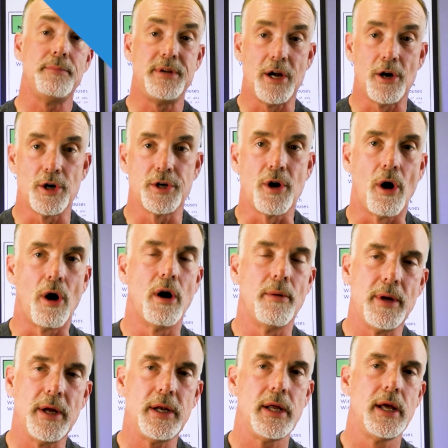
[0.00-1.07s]
Darin
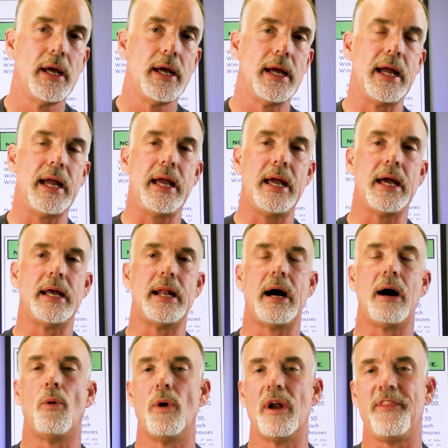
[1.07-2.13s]
Garman, and
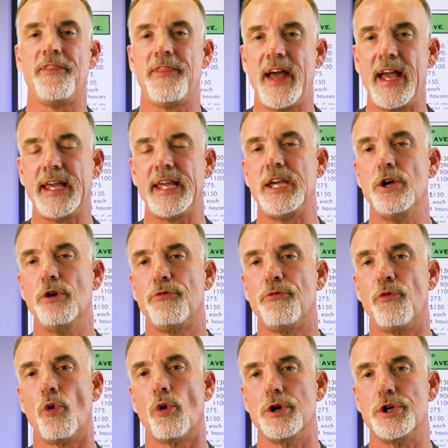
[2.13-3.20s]
I want to thank you
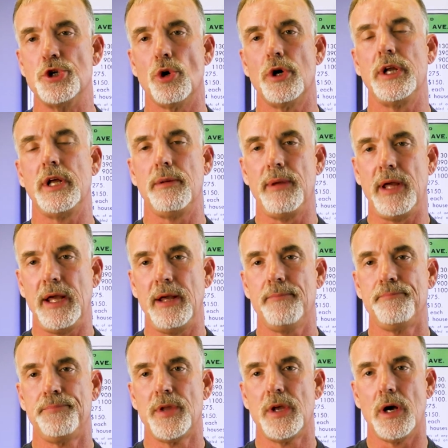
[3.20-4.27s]
for joining me
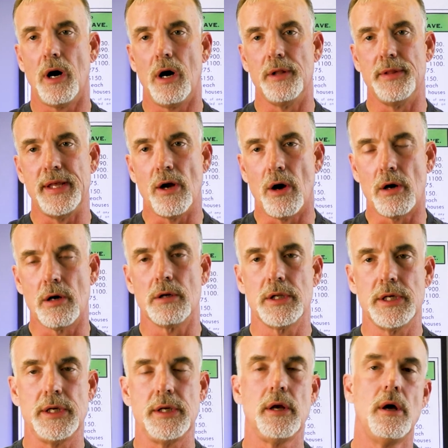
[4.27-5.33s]
on the
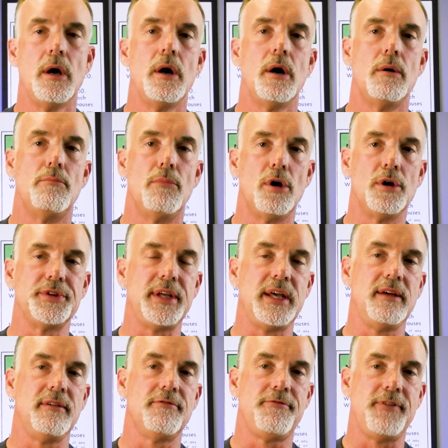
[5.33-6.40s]
Heartland
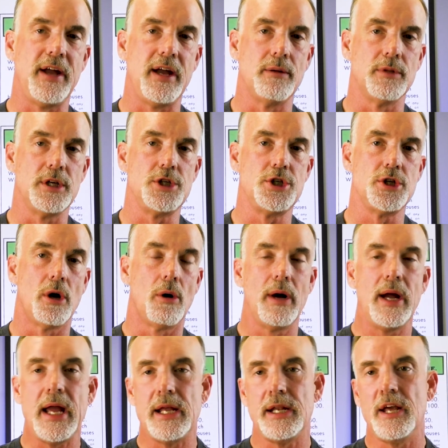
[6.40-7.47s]
Multifamily Show.
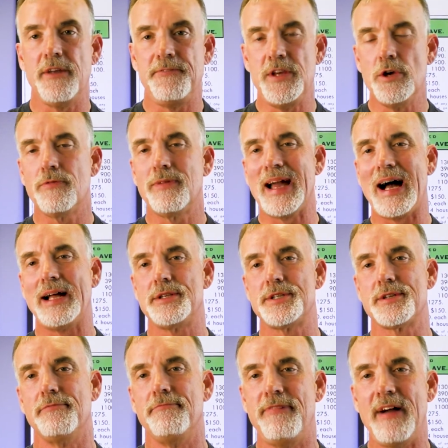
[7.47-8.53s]
And if you've gotten
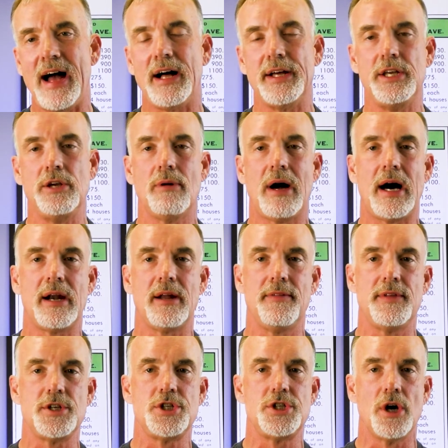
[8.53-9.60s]
some value out of
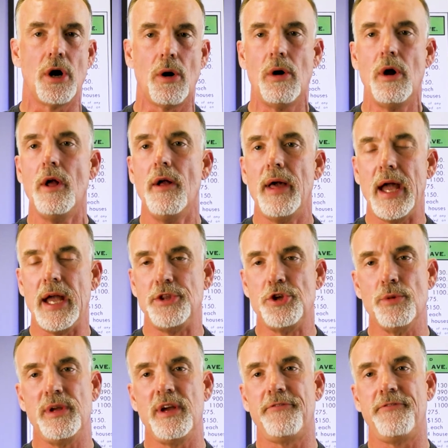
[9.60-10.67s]
this show, hey, do
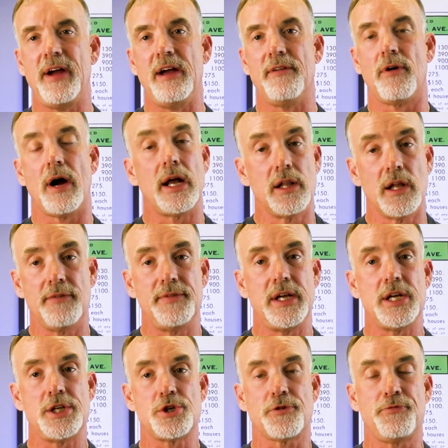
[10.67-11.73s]
me a favor. I'd love to
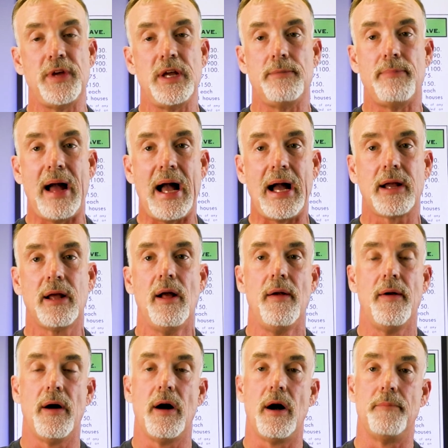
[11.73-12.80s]
get your feedback.
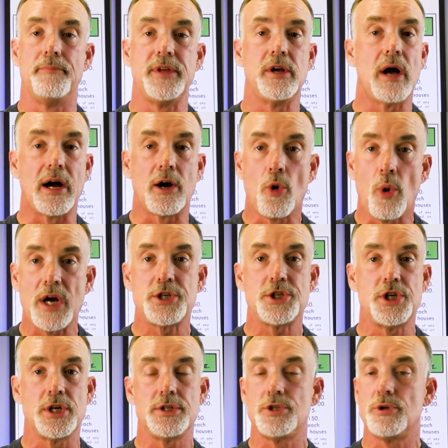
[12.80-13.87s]
You got
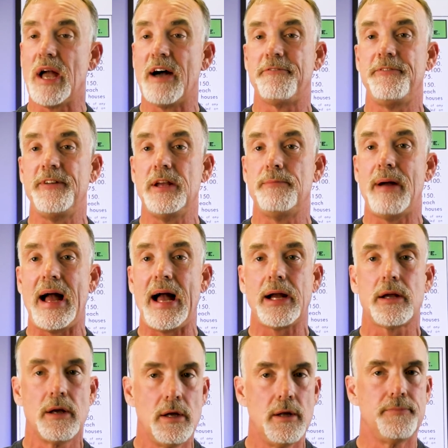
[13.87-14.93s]
questions, you got
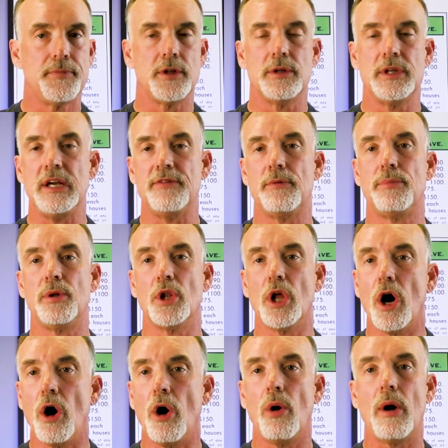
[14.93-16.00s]
feedback, leave them
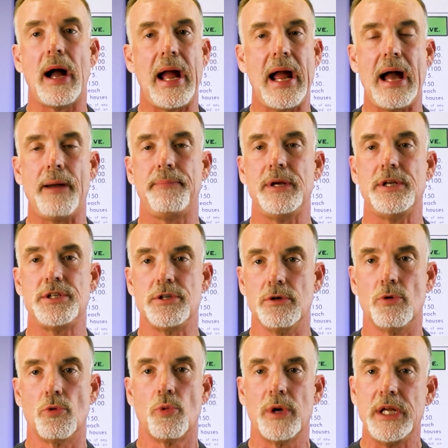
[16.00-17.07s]
below. Happy
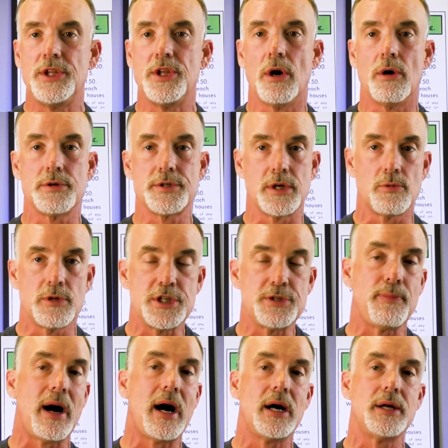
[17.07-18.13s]
to read those and
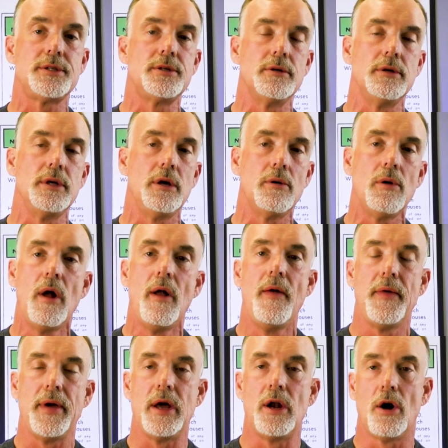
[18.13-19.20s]
respond to you.
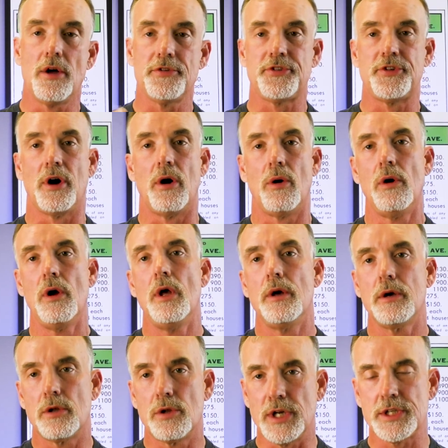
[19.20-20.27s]
And also,
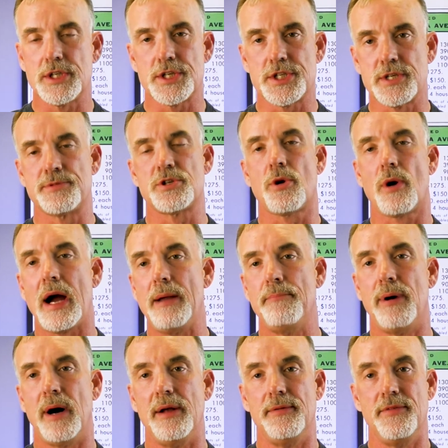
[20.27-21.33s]
click the subscribe
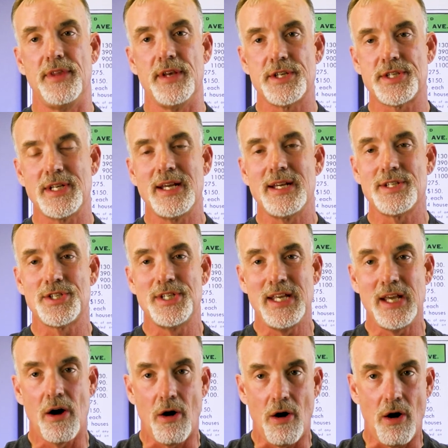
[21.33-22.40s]
button. This is
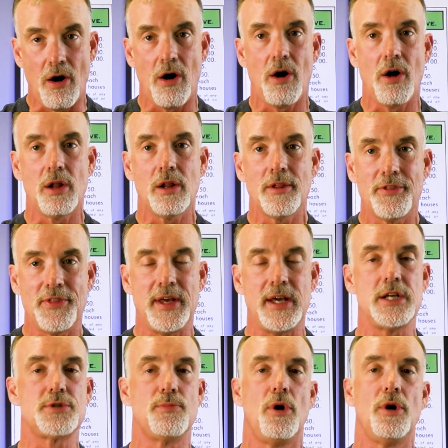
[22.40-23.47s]
the All
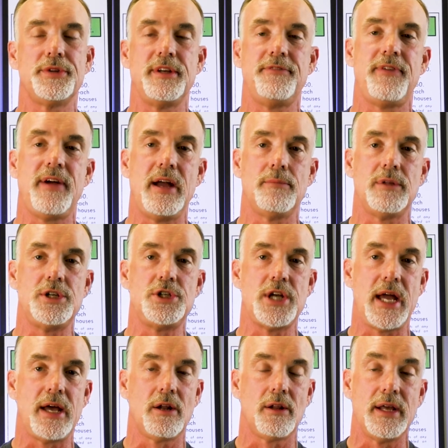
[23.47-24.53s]
Things Multifamily
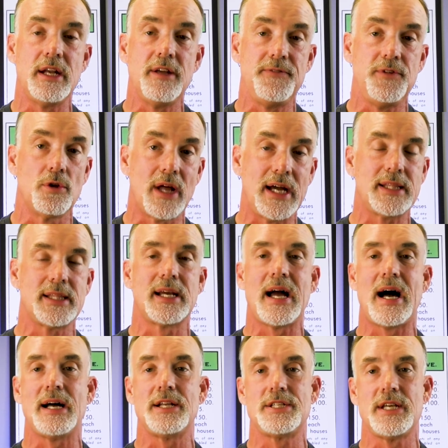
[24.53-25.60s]
channel, and if you like the
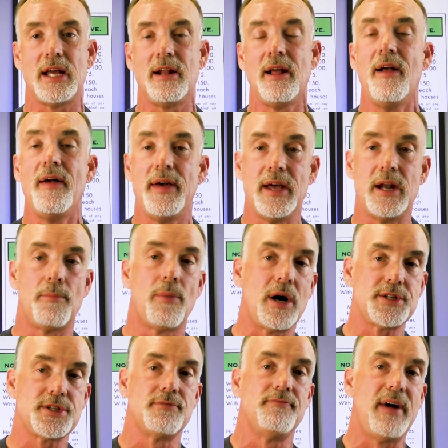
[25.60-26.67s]
content and it
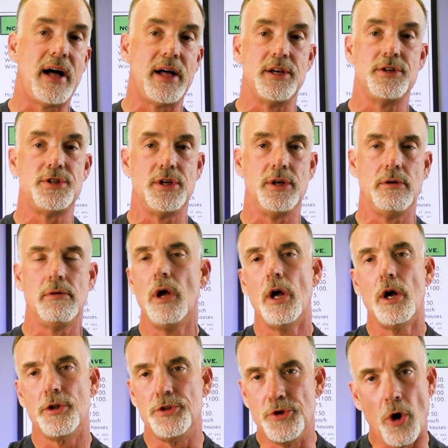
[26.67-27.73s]
brought some value to you,
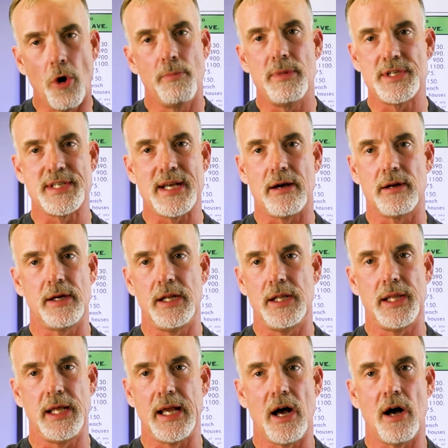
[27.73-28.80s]
don't miss out on
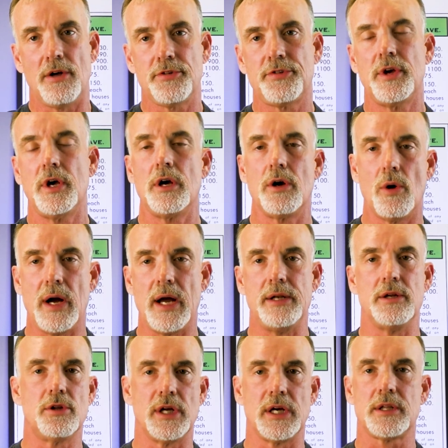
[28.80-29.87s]
anything else. Go ahead
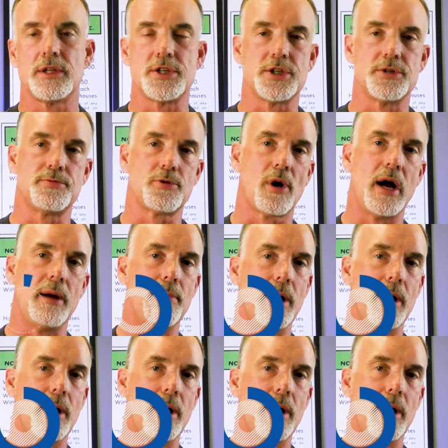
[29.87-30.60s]
and click the subscribe